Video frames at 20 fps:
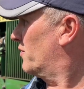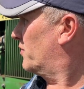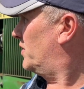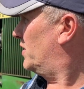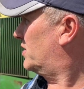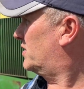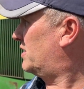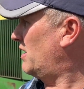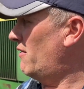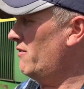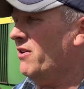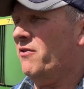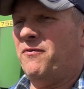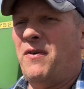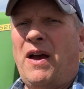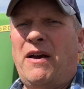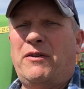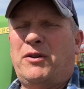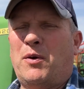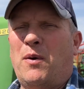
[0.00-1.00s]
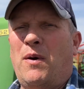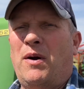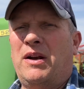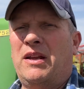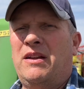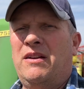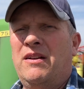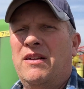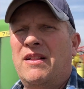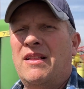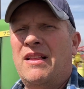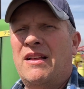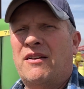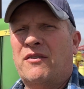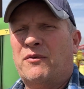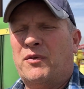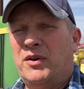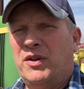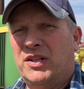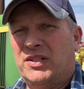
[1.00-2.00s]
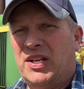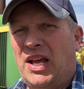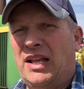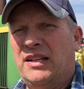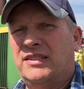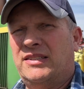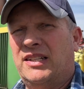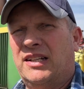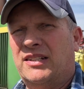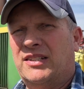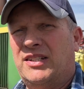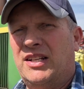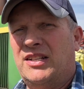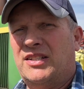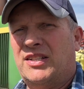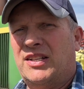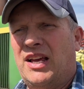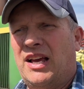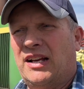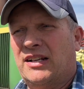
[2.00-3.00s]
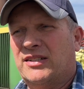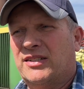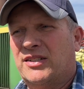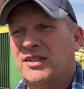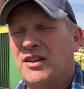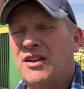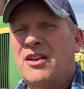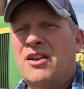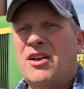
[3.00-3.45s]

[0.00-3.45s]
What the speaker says: the 7520 for the 1066.